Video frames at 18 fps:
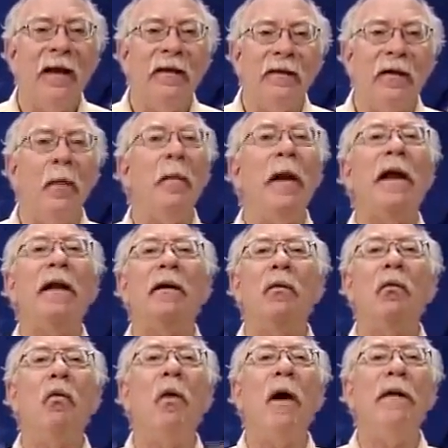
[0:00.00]
no matter
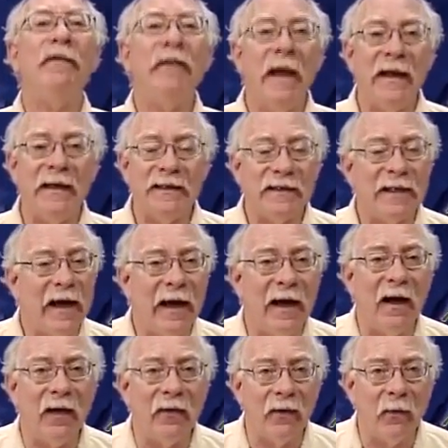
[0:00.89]
what they say
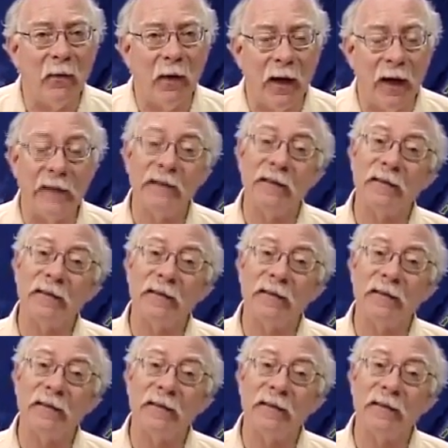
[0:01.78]
otherwise,